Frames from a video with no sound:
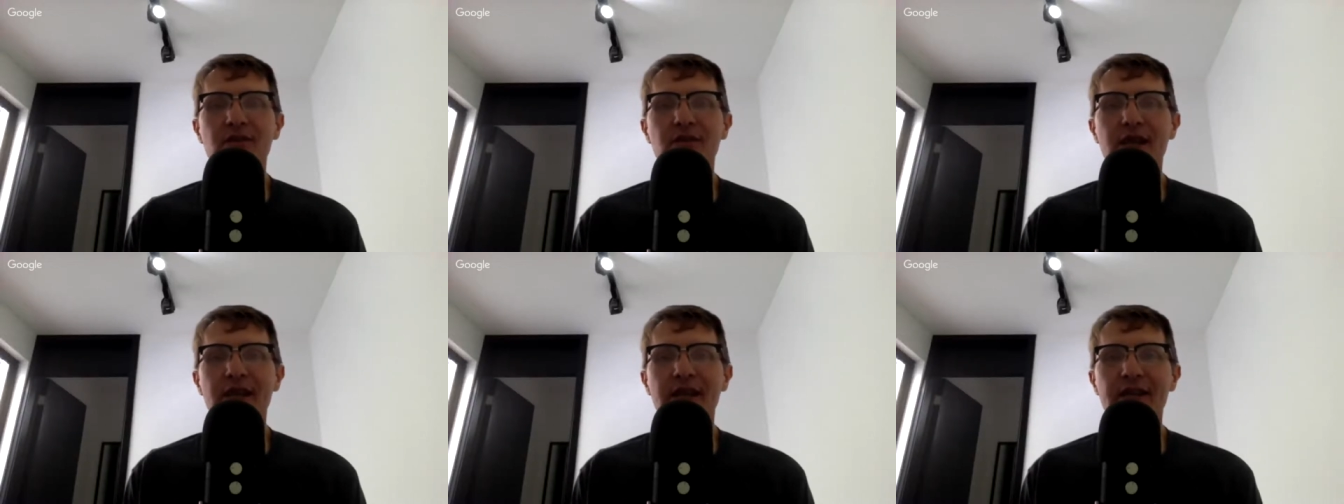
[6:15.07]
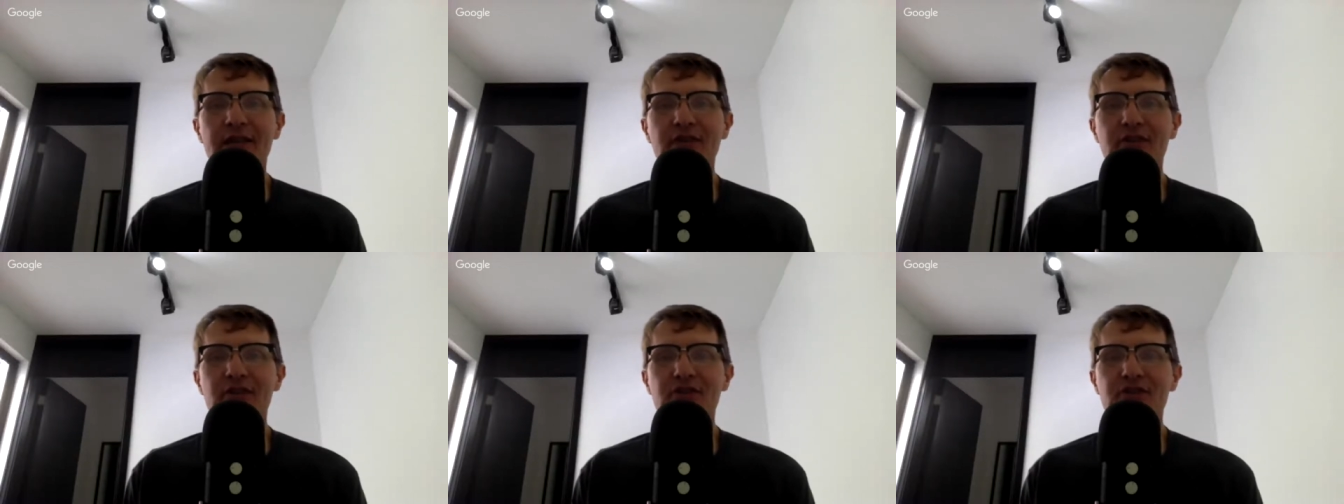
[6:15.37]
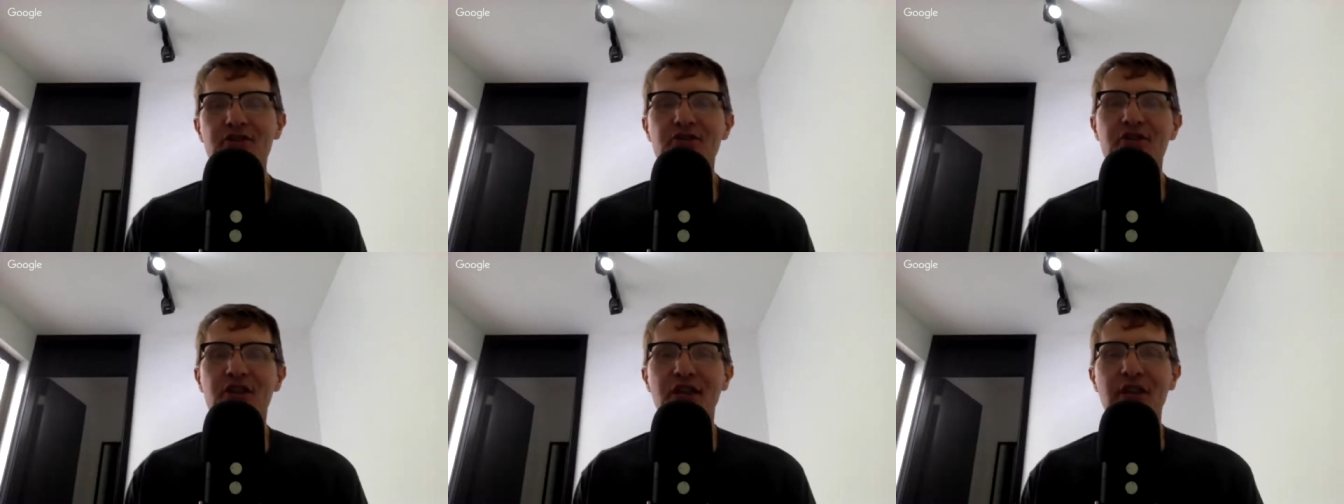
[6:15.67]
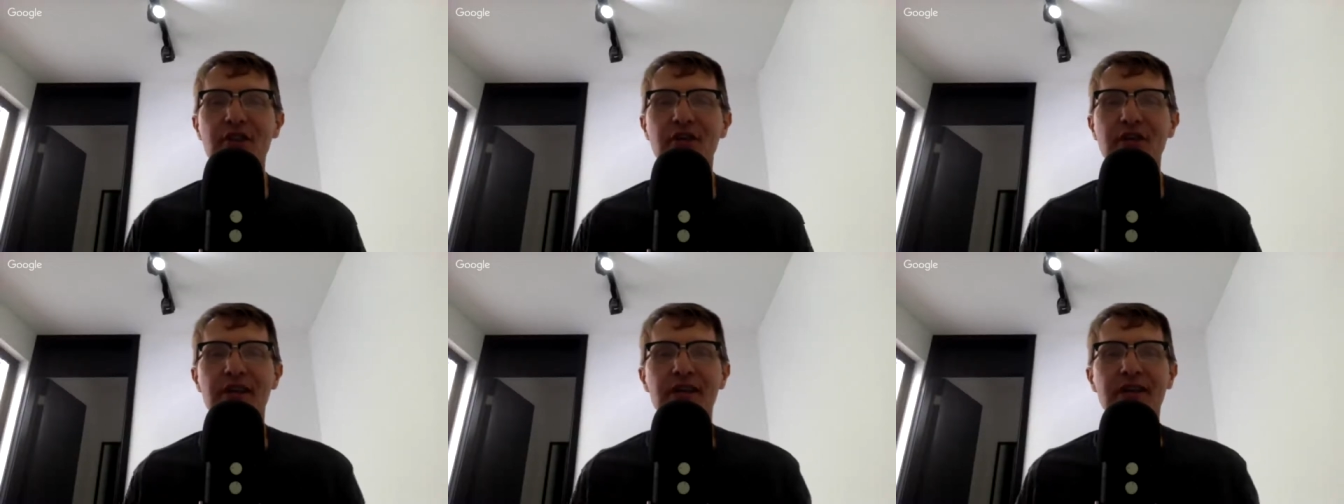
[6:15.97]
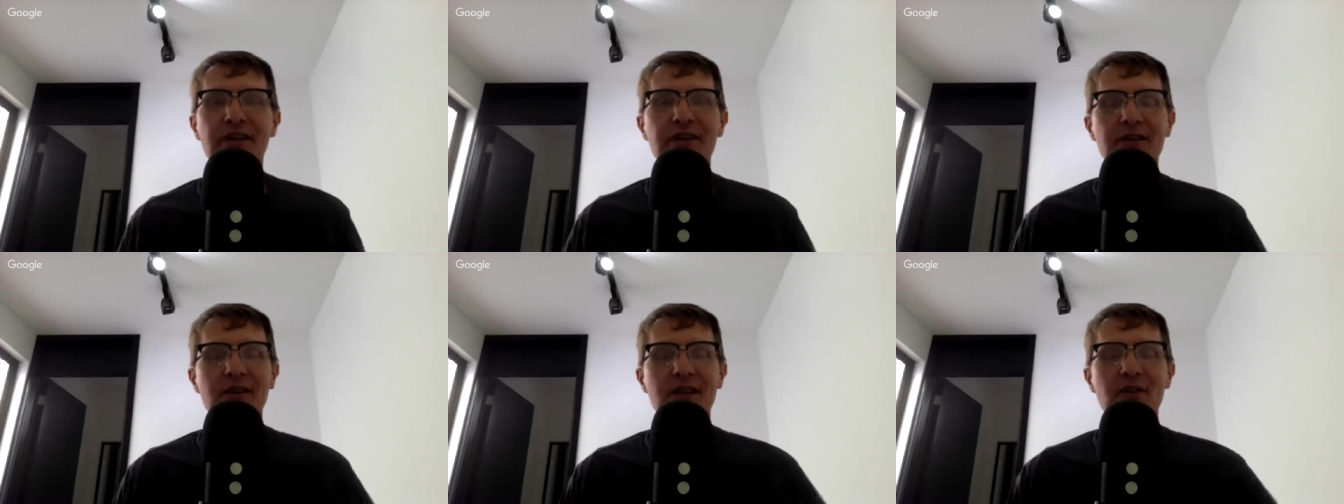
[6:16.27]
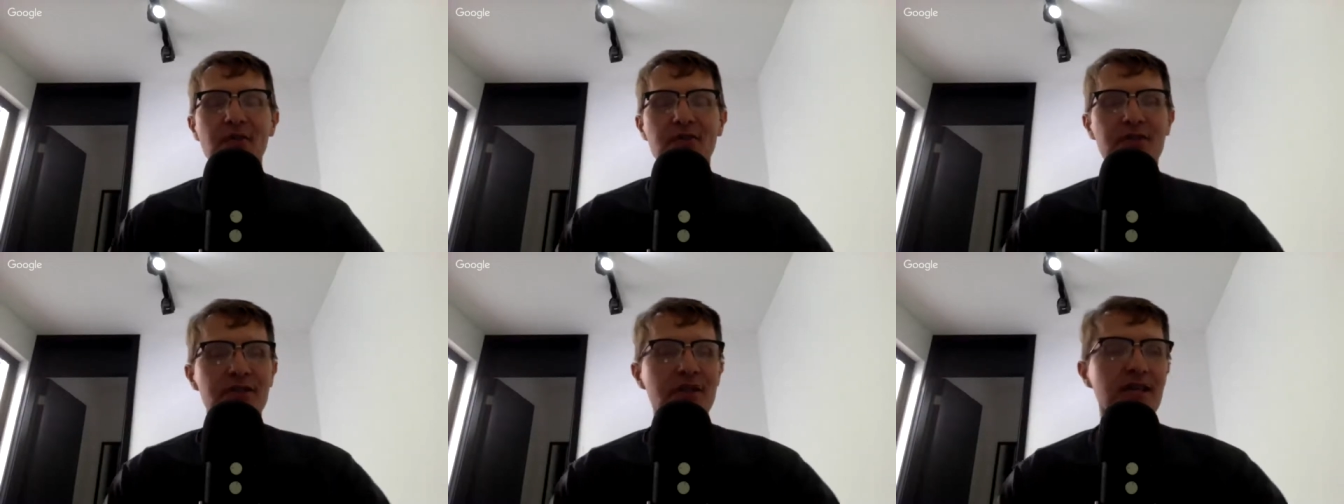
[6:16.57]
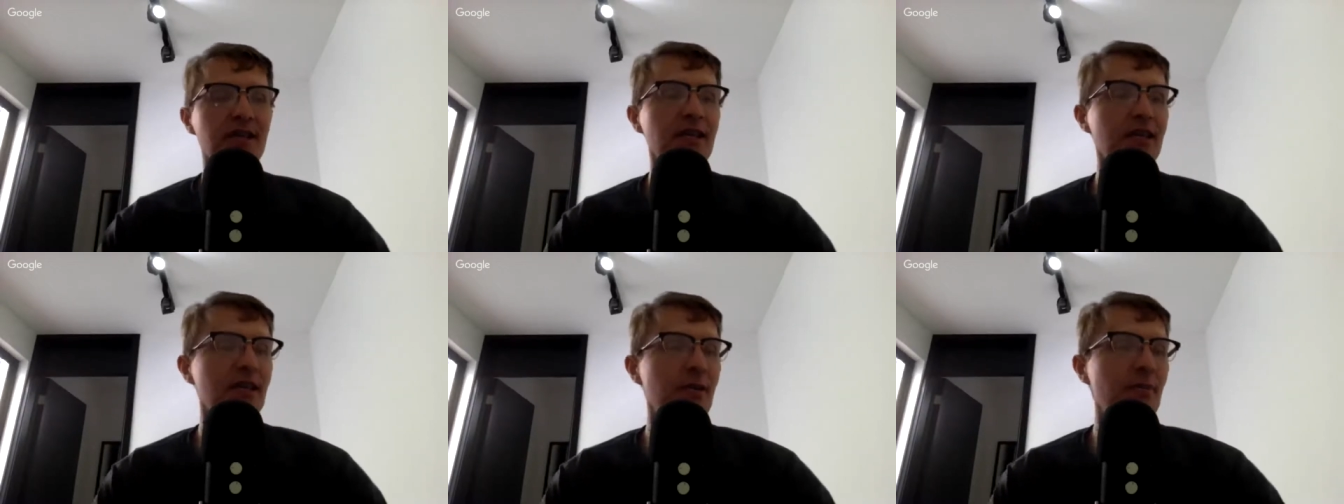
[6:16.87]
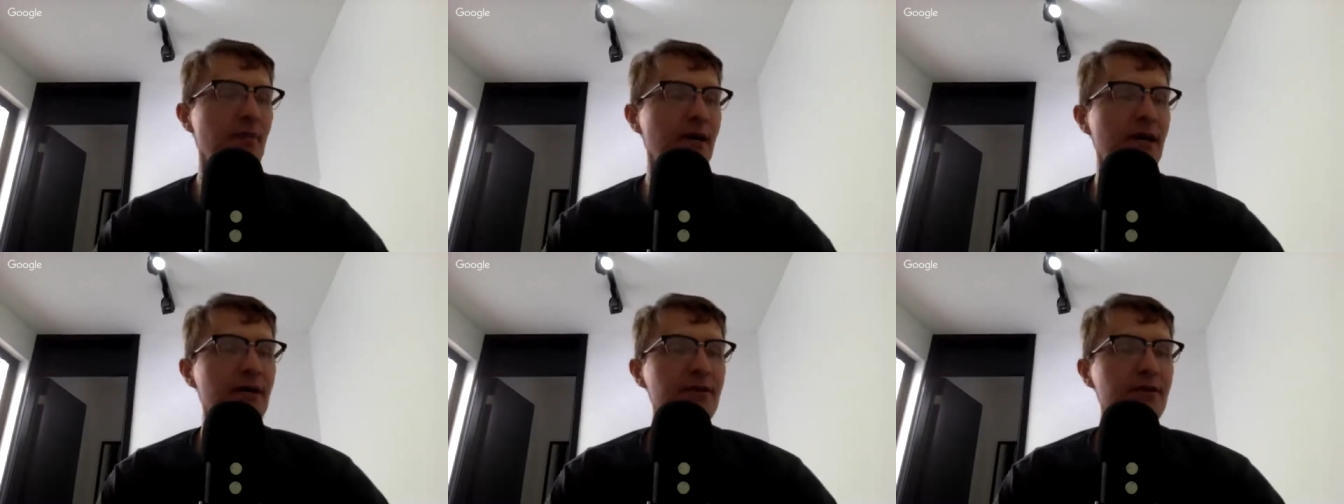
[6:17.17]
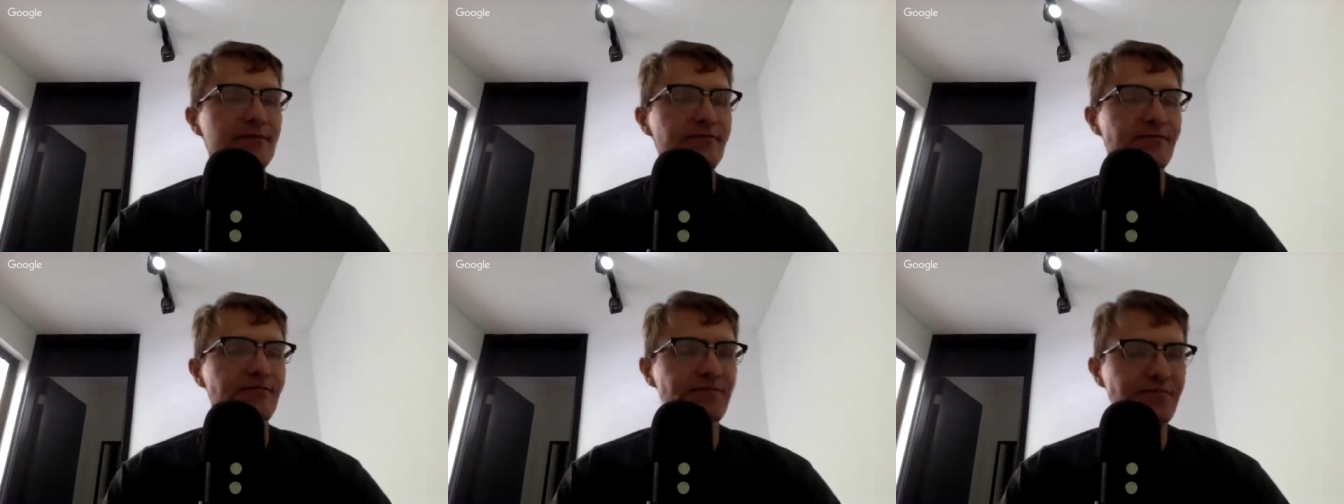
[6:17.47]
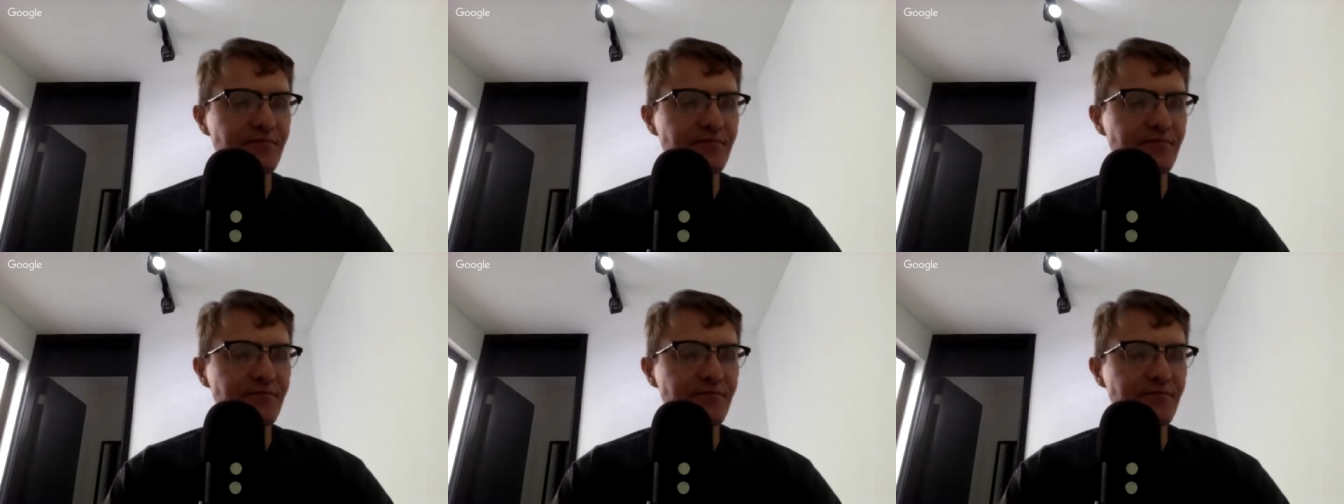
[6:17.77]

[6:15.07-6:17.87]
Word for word: in the sharing, and I was thinking about